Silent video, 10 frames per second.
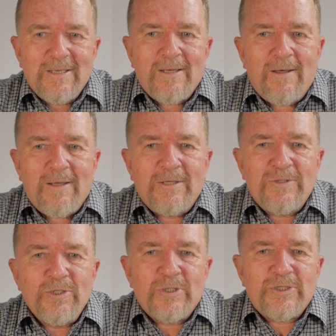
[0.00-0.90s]
Uh,
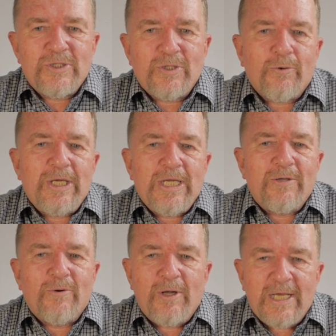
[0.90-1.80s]
into a
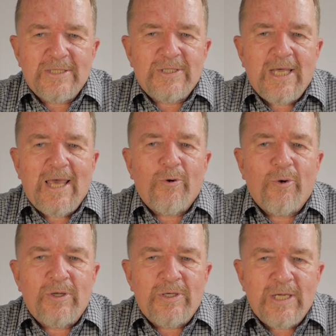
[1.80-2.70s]
screed or an essay
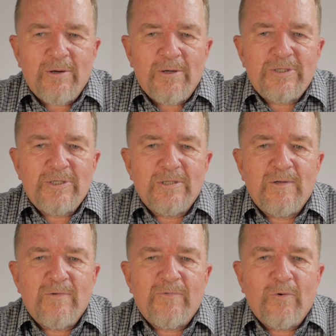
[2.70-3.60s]
or a
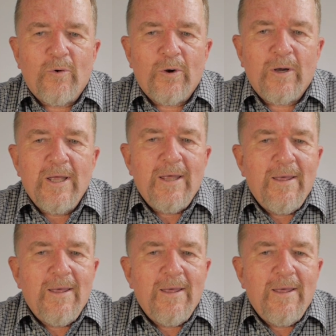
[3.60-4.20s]
narrative or